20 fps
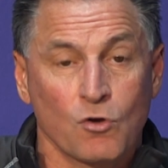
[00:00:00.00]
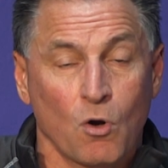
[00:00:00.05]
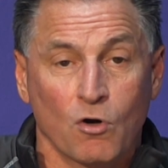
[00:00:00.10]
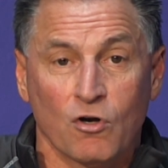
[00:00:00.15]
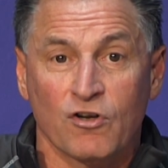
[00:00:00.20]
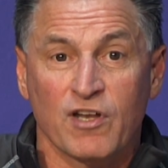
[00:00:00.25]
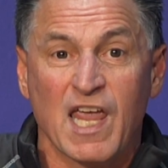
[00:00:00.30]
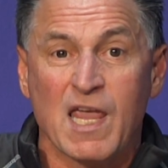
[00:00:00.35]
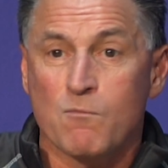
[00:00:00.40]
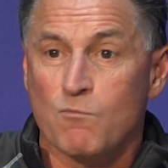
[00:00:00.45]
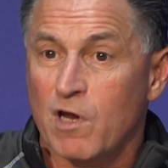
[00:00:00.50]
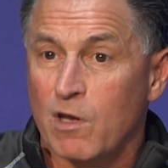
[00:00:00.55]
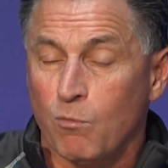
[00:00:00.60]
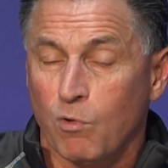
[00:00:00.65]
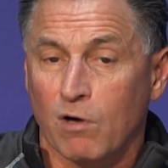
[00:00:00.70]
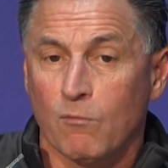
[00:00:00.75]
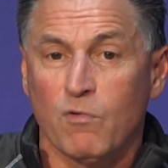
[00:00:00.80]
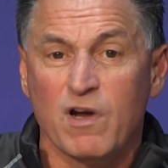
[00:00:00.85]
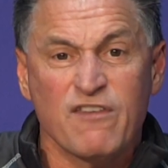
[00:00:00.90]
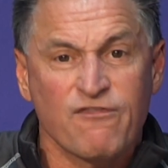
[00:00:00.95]
Notre Dame,
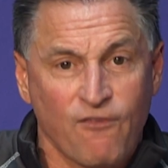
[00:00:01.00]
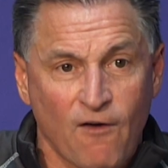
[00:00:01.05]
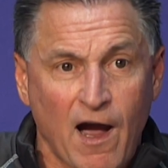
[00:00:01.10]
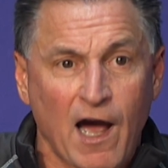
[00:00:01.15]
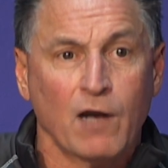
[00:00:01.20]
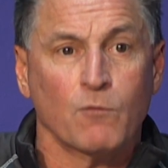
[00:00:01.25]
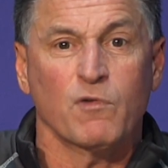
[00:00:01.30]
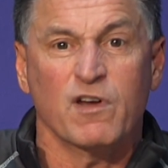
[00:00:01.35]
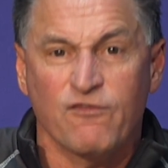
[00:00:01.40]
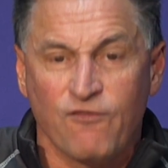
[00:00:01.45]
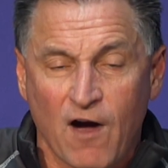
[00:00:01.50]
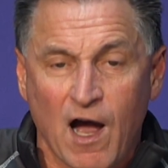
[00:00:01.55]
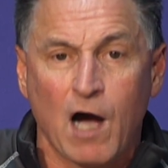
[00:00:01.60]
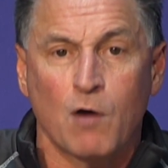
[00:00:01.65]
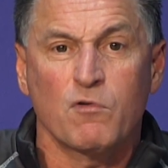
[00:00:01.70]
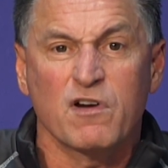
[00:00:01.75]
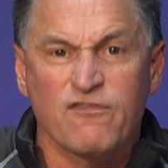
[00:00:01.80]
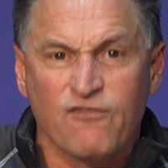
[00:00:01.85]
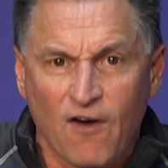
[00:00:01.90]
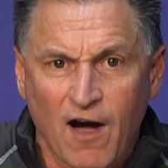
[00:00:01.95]
we fought.
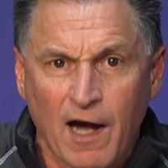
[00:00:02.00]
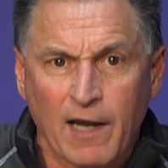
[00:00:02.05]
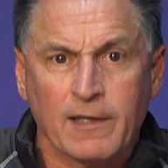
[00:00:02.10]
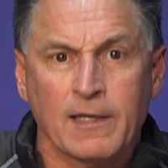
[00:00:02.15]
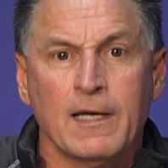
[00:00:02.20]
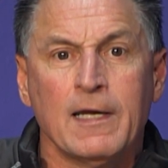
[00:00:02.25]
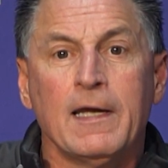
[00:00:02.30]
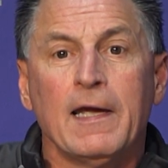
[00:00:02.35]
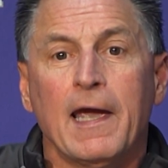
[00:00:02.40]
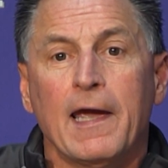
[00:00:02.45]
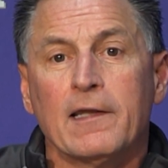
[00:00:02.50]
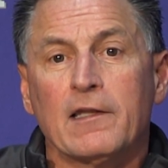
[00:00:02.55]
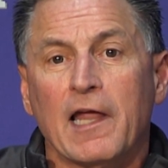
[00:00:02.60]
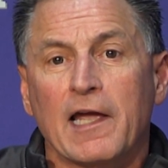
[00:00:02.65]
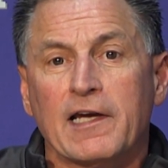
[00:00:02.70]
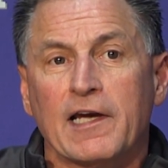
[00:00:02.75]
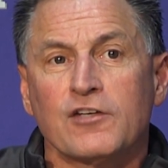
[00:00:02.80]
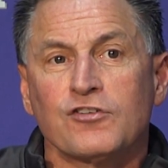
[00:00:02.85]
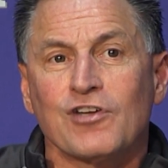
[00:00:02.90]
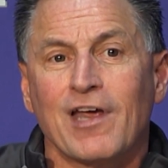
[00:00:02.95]
And
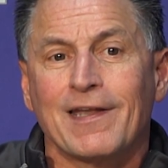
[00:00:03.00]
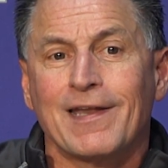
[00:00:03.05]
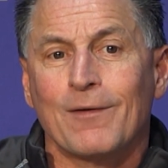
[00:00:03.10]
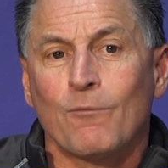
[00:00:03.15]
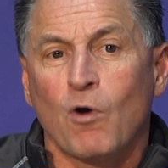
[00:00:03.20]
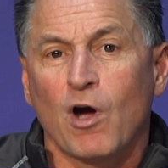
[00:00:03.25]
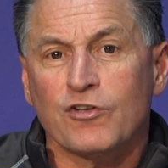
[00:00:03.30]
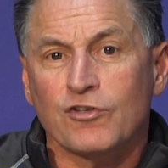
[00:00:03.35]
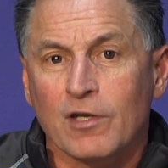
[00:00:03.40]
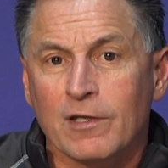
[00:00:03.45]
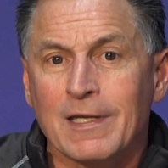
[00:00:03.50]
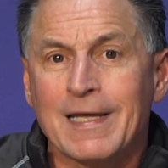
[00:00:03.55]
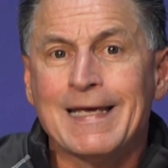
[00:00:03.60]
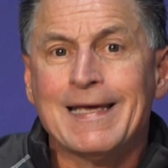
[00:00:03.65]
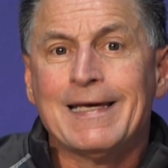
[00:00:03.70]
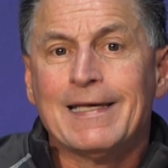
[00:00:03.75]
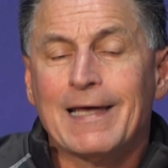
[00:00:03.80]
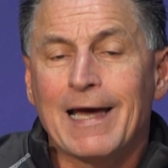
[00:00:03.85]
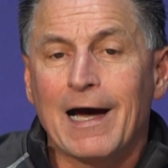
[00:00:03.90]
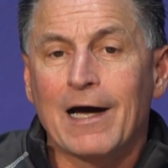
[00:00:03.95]
like I said, it wasn't
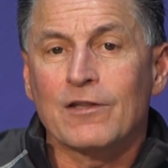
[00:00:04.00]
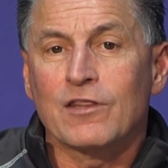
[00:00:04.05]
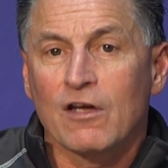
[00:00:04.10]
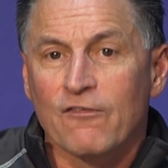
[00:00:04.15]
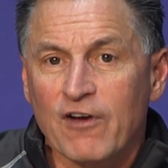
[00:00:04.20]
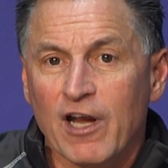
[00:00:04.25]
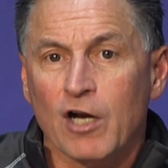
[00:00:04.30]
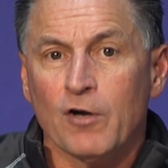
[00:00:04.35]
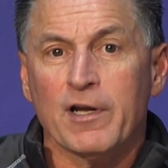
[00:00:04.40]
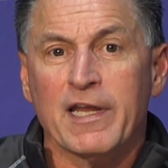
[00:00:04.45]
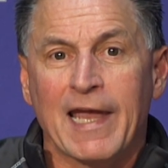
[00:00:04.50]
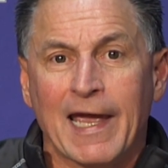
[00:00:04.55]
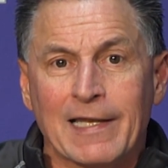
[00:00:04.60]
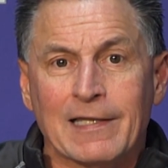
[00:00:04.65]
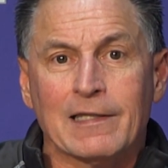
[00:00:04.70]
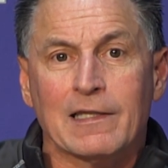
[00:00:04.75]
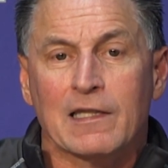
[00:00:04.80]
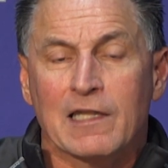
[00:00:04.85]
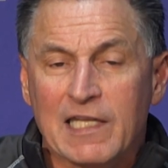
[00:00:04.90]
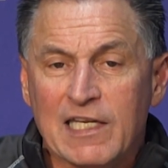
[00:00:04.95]
the very
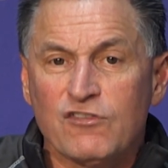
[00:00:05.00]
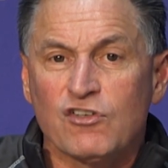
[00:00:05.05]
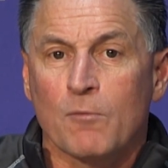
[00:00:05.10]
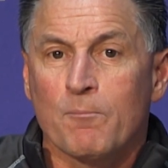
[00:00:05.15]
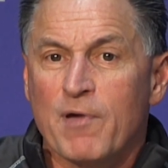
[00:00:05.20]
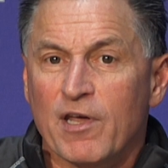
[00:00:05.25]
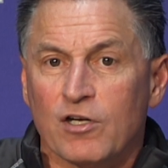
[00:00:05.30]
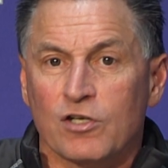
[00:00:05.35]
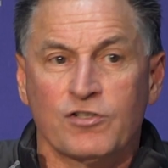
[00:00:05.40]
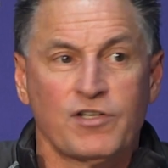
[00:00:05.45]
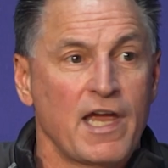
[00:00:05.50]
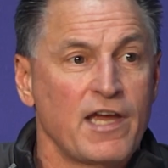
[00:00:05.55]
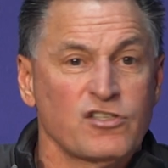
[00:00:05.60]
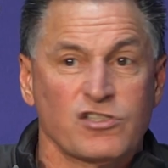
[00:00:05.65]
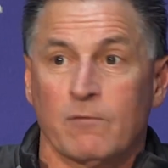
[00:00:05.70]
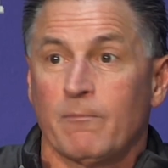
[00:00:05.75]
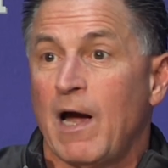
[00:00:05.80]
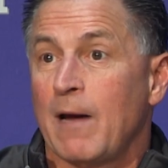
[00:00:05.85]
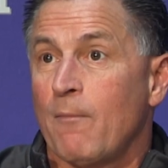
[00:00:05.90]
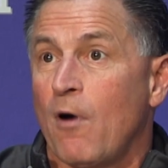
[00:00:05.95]
end leaves a bitter
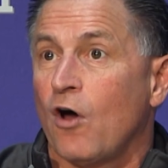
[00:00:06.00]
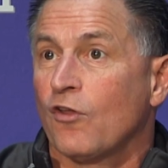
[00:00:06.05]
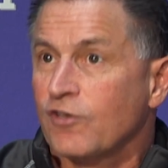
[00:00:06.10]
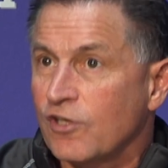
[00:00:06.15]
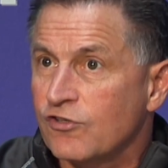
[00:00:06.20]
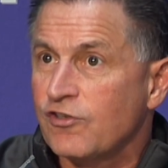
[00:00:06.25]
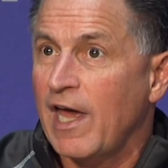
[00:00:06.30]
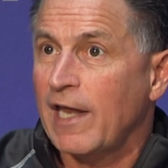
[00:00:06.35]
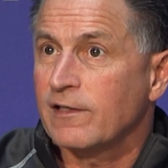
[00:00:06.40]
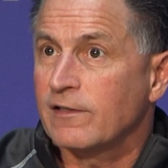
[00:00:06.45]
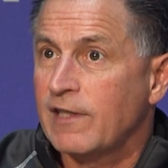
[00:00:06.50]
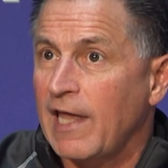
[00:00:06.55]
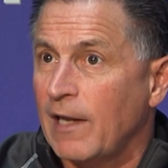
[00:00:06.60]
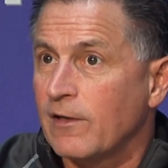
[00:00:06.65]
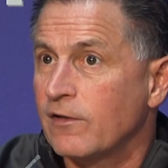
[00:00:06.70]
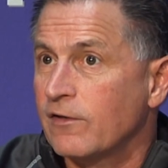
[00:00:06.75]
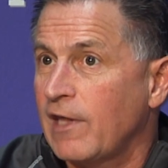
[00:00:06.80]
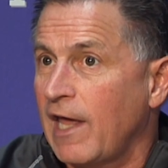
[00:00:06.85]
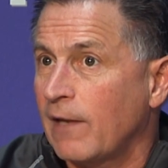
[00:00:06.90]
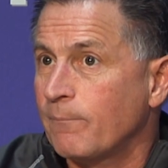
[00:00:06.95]
taste in my mouth, because
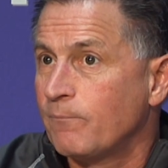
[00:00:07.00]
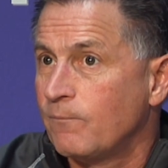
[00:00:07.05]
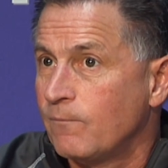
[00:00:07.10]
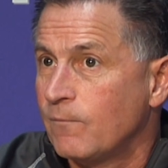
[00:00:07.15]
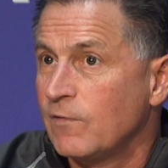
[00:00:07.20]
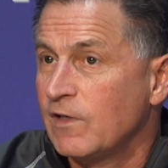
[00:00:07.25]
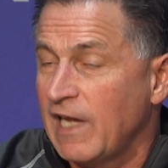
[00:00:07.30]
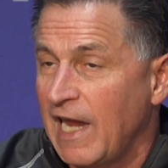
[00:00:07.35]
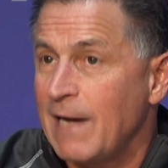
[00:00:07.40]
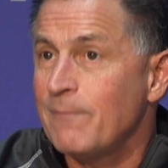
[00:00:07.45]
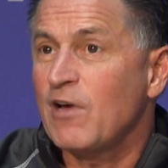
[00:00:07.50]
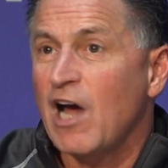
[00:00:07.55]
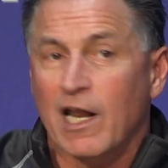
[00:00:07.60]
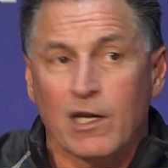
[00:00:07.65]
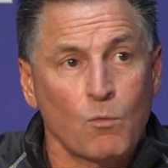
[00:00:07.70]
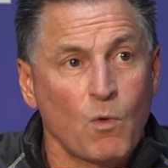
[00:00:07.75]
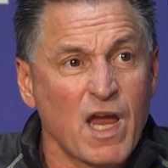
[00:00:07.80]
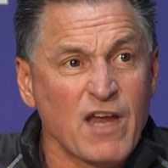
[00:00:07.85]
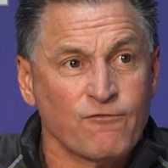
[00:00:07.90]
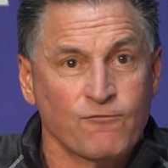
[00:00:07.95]
that game
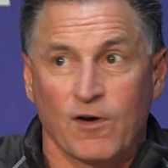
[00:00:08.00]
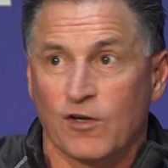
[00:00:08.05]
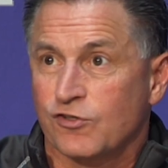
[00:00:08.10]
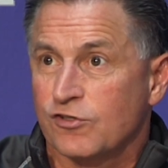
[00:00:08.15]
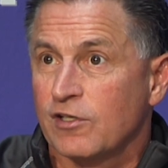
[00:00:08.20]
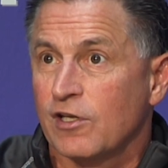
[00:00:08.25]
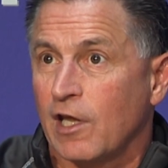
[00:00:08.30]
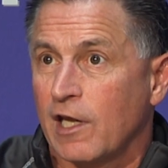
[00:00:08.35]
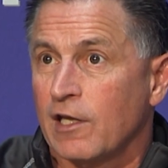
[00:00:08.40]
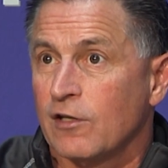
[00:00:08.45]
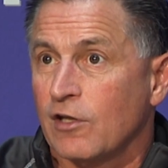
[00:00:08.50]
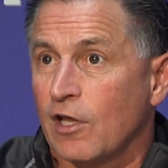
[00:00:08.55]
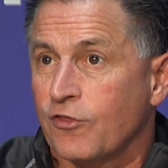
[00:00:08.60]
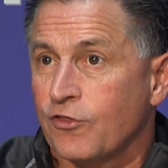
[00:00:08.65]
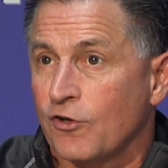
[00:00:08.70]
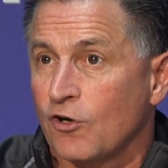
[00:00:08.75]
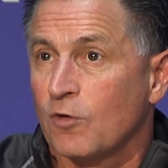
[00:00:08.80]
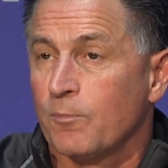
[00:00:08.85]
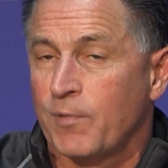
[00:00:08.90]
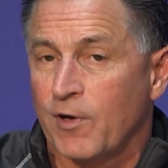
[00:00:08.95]
got away from us in the
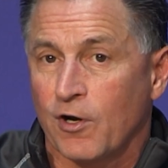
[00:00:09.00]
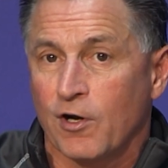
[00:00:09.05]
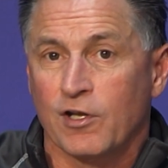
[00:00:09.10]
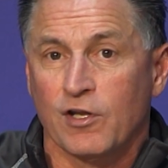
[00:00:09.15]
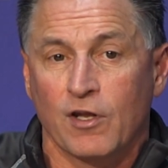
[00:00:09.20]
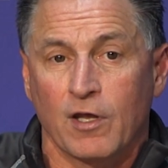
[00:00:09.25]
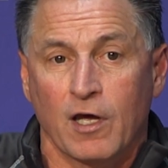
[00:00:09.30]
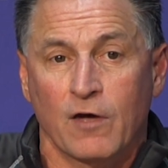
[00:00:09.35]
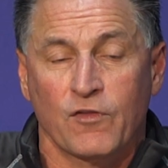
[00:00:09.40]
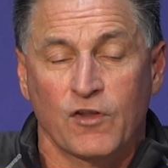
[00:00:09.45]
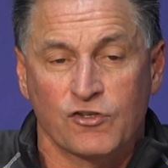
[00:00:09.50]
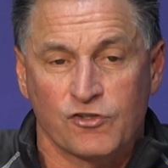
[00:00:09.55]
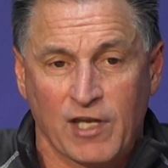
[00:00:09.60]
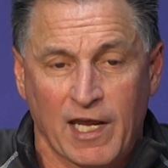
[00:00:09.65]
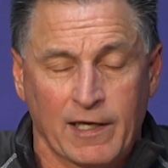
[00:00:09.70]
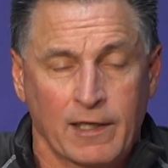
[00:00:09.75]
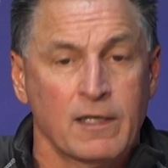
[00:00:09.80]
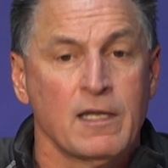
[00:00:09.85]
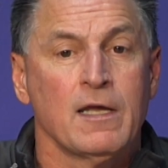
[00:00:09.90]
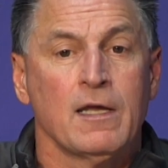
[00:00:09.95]
third period of the
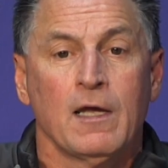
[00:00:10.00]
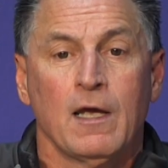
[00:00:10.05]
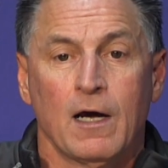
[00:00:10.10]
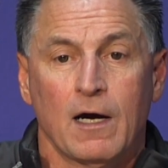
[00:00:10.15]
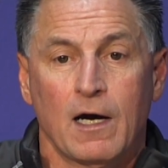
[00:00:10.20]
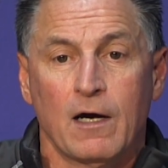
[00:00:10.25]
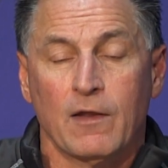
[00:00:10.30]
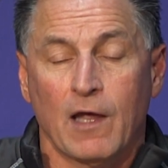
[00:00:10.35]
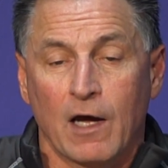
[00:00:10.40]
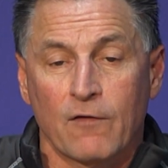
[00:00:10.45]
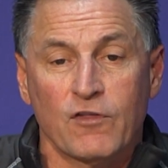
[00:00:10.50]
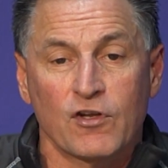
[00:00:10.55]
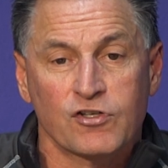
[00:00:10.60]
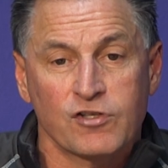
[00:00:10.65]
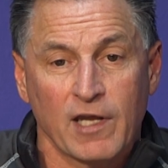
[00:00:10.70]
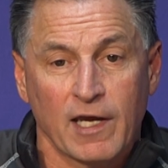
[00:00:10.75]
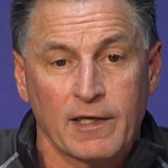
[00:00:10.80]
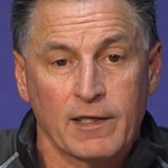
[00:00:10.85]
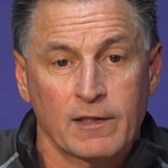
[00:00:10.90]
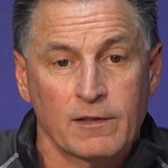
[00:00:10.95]

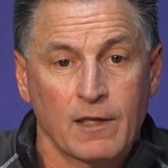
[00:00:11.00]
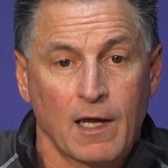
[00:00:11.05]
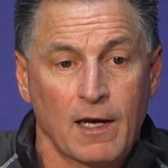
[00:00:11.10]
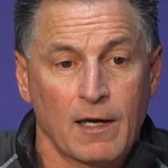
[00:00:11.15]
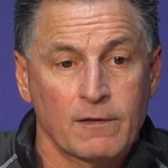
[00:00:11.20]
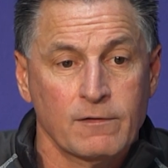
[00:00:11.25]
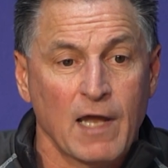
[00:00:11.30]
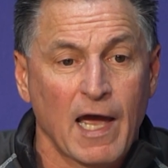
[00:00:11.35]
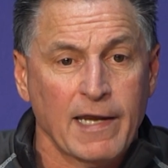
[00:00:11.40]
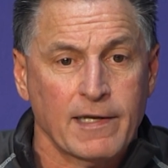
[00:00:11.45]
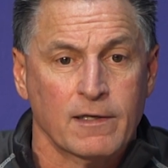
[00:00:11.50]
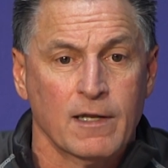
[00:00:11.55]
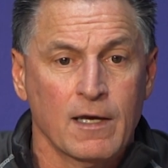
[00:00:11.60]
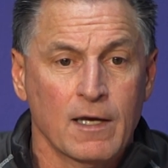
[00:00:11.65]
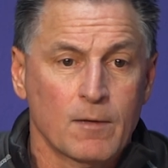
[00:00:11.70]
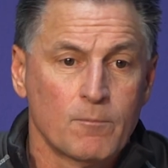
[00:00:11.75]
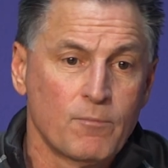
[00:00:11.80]
second night.